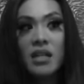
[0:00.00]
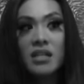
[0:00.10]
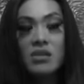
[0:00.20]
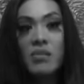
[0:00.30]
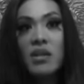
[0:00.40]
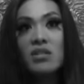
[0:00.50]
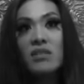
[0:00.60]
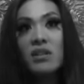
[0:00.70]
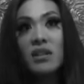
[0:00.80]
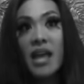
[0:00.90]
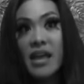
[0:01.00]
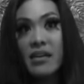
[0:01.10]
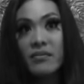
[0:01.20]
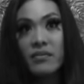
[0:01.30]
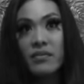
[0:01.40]
so much of their
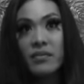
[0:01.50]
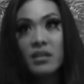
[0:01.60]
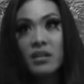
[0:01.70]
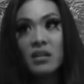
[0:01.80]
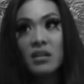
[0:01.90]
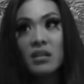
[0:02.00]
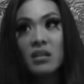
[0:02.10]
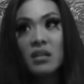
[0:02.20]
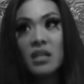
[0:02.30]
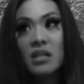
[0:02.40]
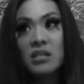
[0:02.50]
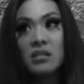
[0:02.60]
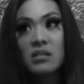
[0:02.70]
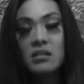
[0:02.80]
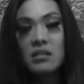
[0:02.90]
life
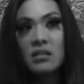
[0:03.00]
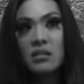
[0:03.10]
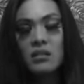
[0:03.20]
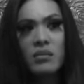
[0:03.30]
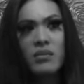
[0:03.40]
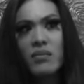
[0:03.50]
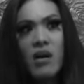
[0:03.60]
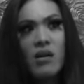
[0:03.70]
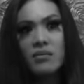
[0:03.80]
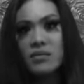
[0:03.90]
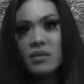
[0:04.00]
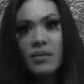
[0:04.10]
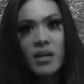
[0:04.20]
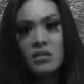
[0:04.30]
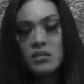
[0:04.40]
is revolved
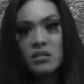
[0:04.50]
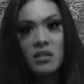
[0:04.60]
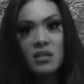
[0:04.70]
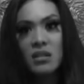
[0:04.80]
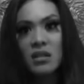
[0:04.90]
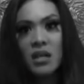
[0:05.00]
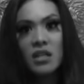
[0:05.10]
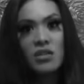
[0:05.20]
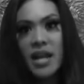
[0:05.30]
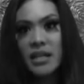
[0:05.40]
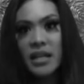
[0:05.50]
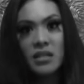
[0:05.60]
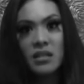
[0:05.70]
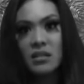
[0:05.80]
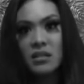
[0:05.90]
around attracting